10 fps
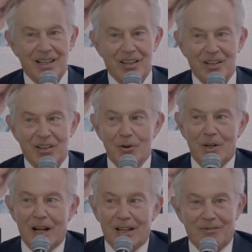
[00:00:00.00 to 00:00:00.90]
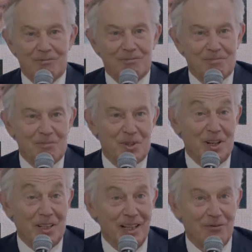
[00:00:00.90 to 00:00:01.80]
You can't,
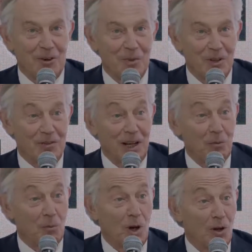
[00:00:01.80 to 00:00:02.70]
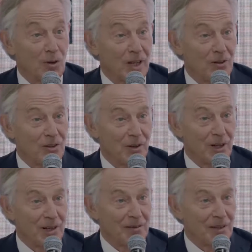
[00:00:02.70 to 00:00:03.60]
certainly from the developed world, go to
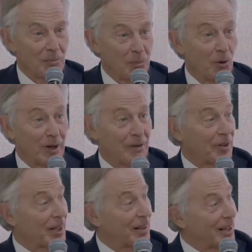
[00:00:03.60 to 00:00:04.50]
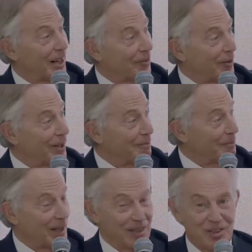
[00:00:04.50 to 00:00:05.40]
a poor African country
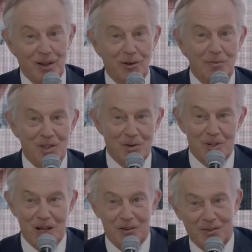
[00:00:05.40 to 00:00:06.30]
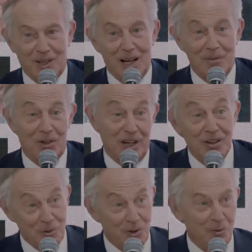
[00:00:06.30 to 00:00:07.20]
and tell them, as a result of climate
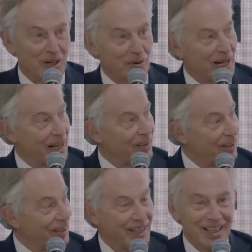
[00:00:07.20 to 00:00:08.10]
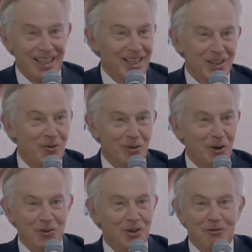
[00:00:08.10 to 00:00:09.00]
change, which we created, you've
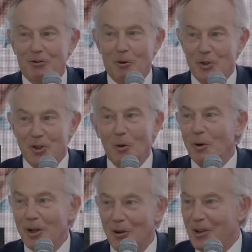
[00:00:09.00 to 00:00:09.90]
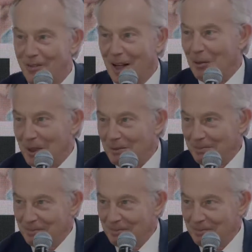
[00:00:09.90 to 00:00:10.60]
got to forestall your development.